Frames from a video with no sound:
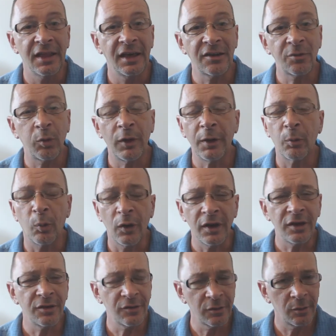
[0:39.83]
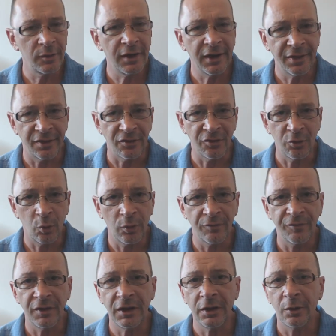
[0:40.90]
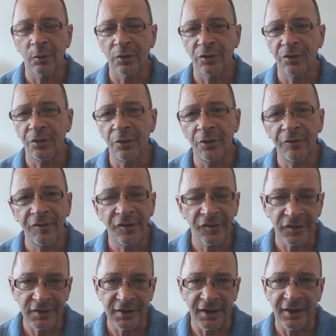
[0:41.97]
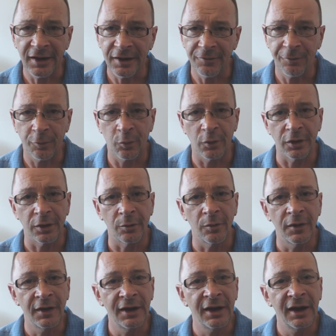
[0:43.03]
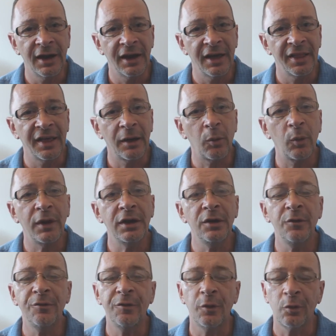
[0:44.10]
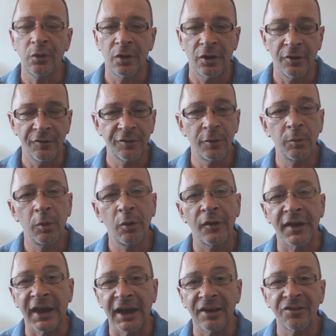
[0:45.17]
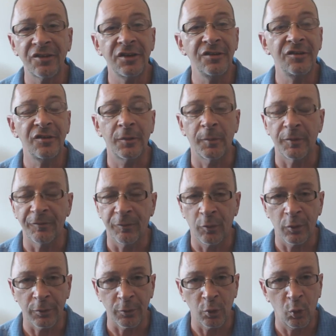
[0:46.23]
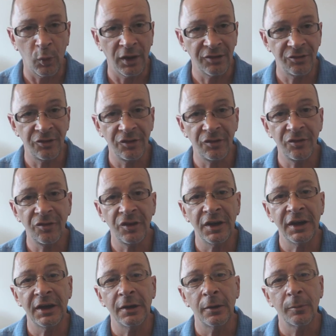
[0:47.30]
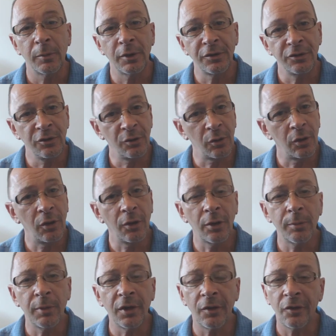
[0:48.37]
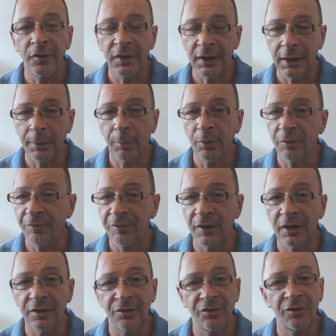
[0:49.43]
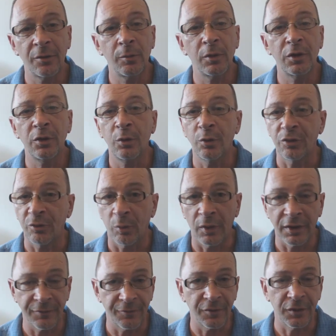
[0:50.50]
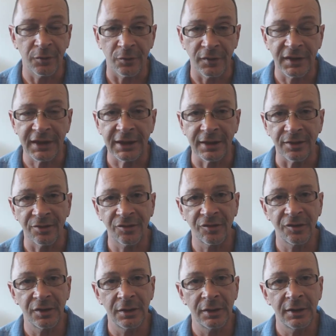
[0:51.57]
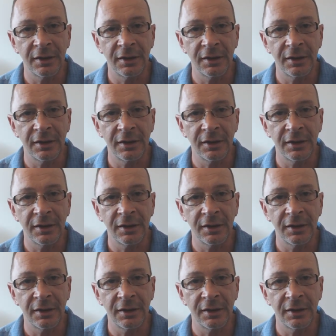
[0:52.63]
That's why I wanted to create this short video to serve as a guide for you. That way you feel comfortable in asking some informed questions, but you're ultimately able to find someone who is right for your needs.